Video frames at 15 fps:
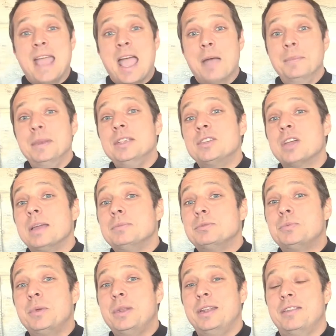how many times
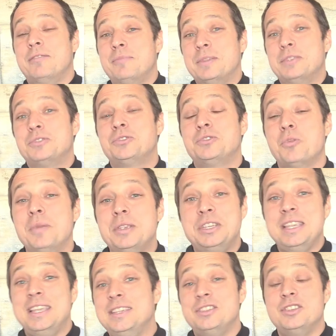would it have been so
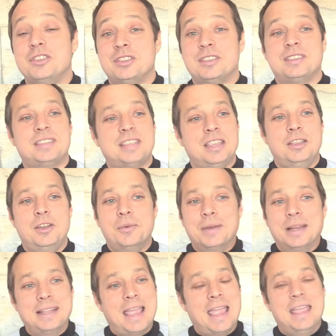much easier just to say, you know
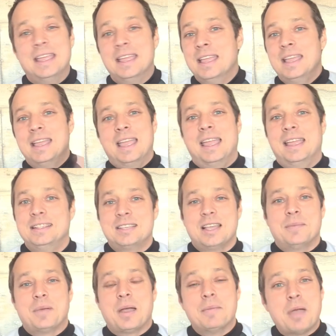what? Hey, hands
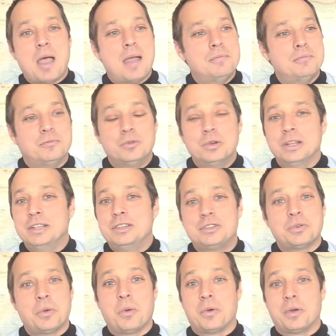up. I'm really
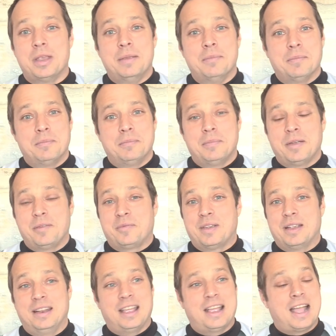sorry, my
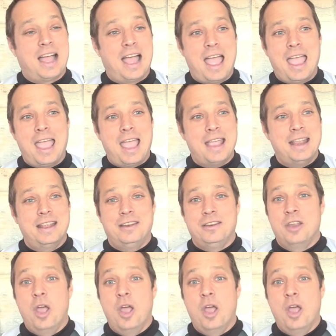friend. Like, I didn't